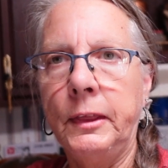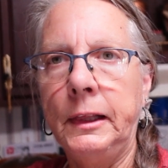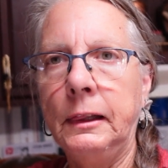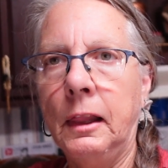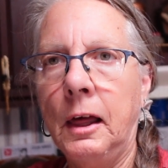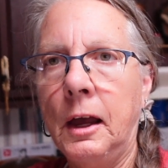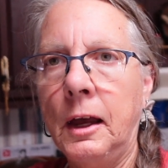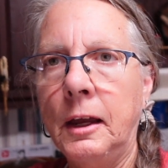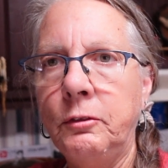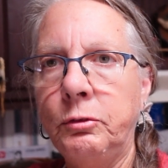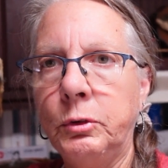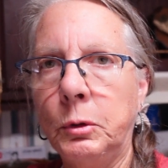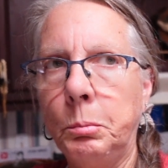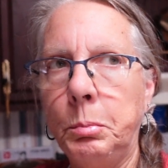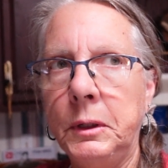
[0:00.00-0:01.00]
the live
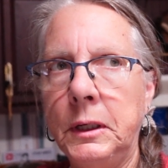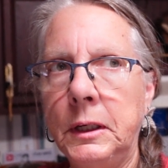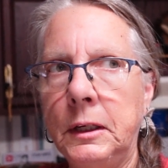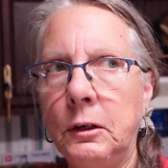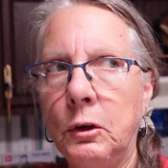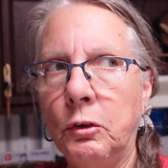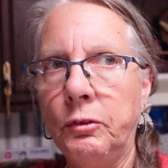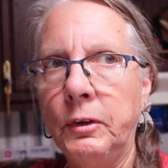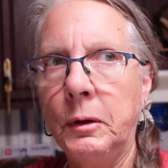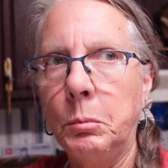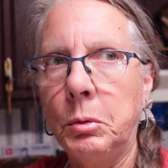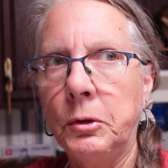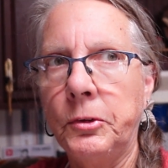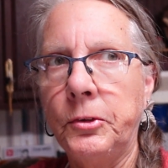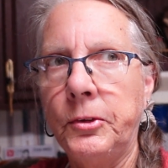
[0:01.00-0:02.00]
will be
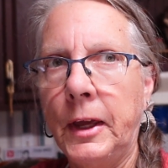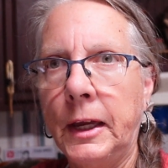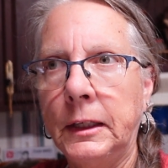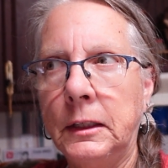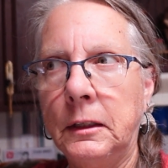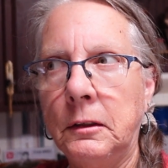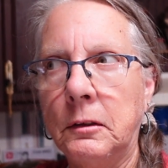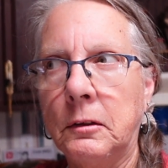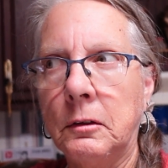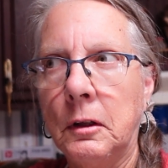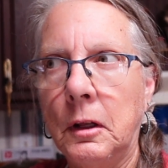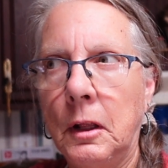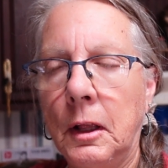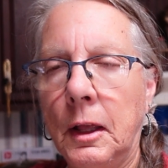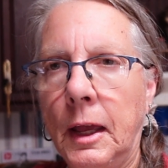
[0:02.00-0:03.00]
November 2nd
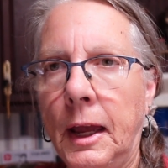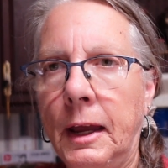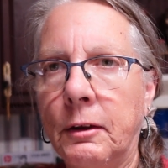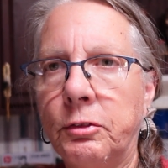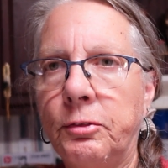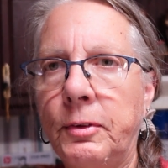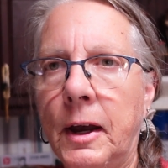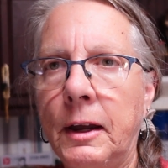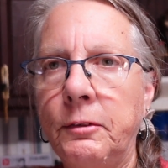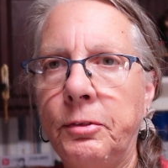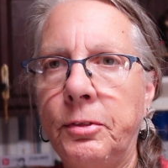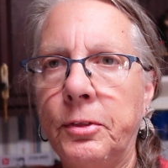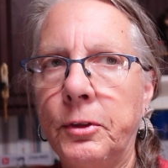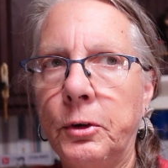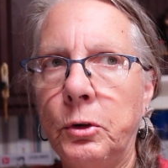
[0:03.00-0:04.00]
at
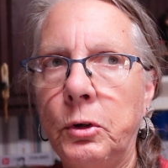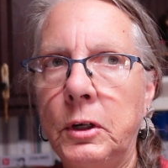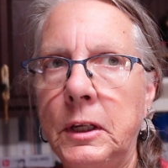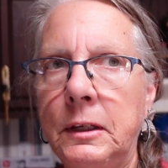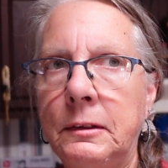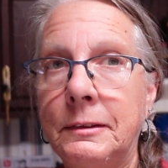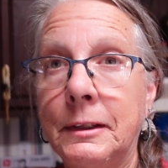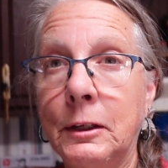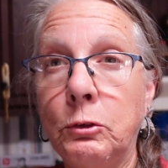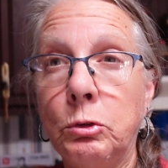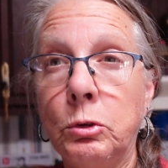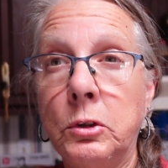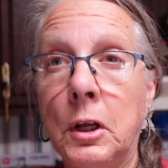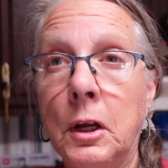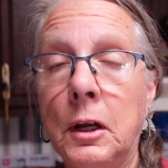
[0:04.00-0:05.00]
5:30
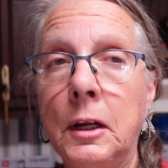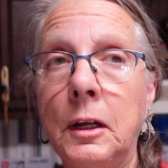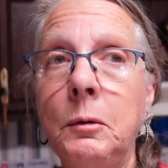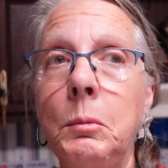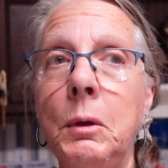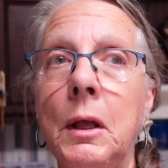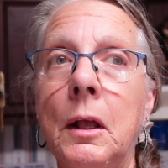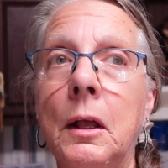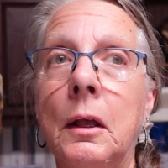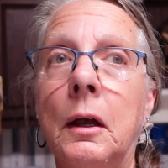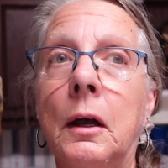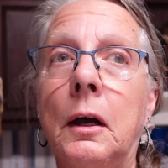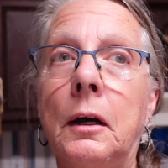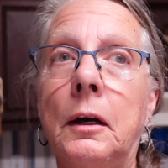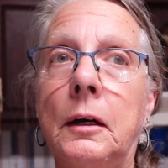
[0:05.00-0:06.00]
Central Time.
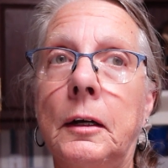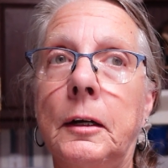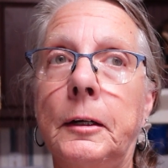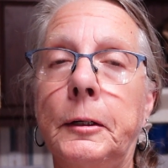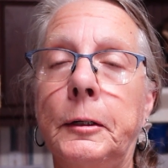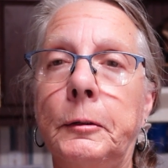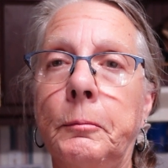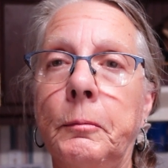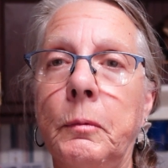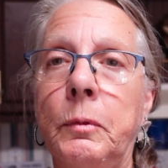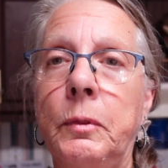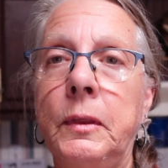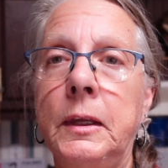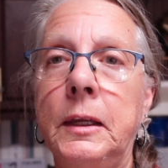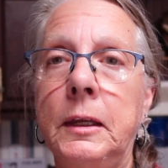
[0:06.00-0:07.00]

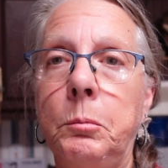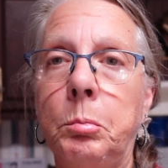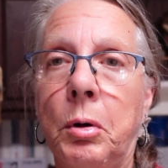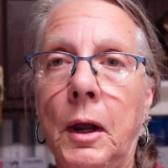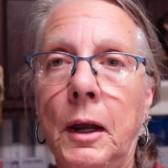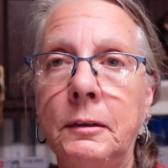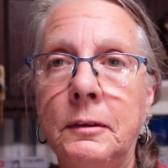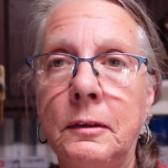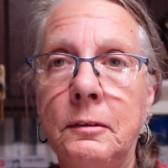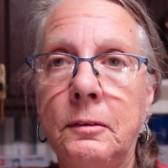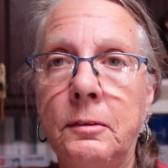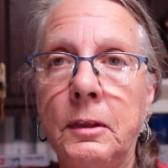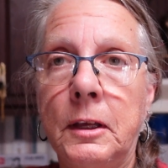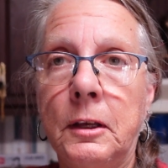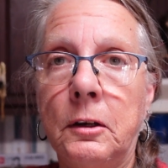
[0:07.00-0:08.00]
The prizes
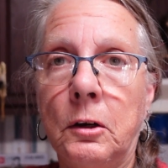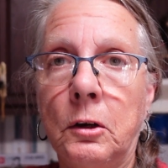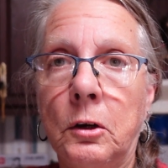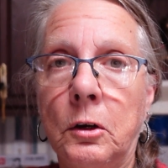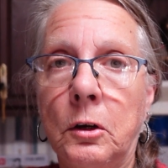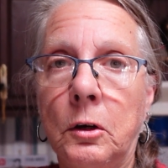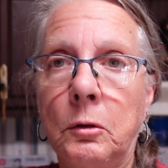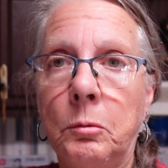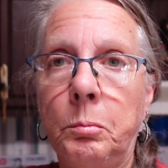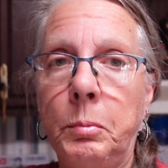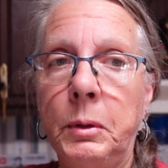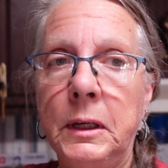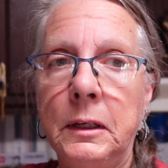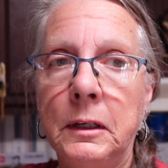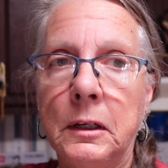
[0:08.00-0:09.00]
that are
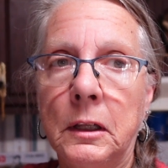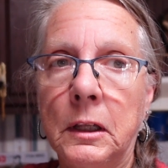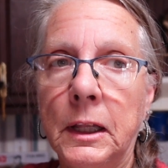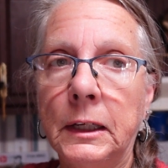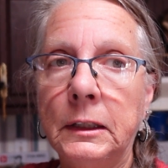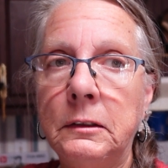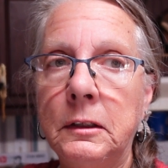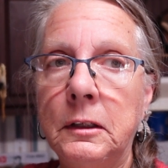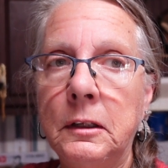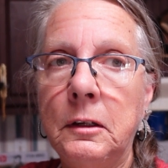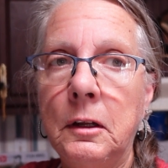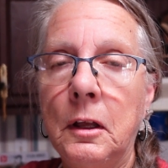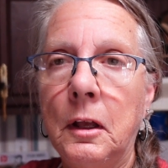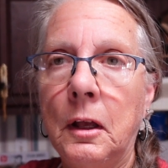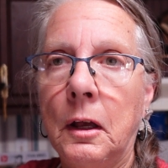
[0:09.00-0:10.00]
being collected
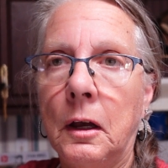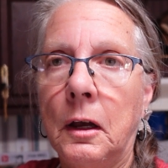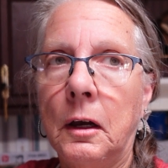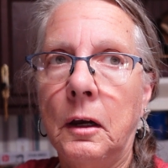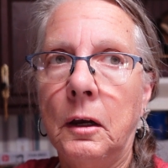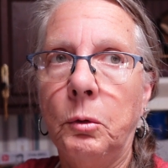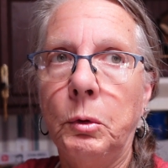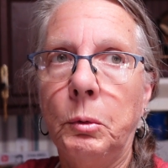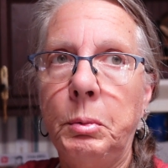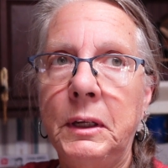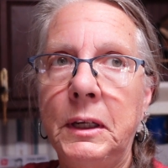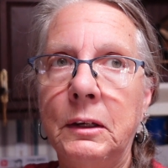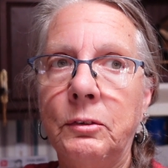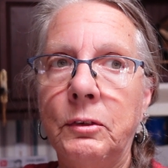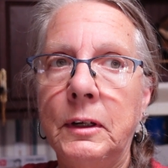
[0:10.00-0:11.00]
will be
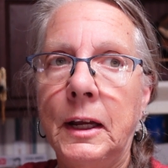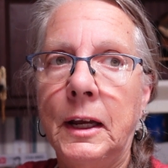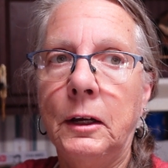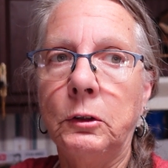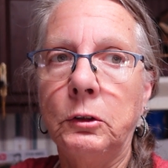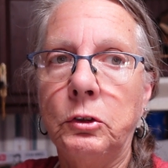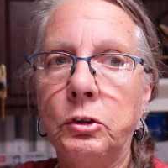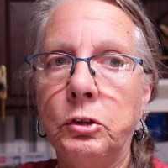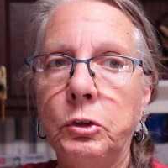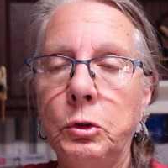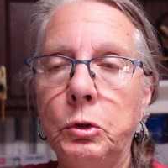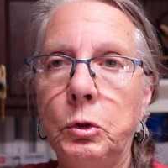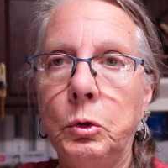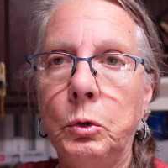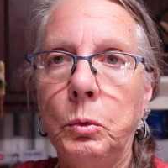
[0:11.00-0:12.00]
given out
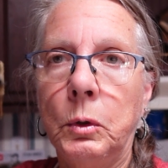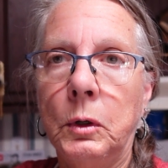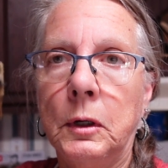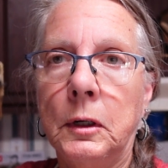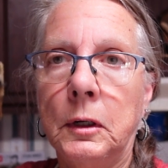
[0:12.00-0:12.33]
to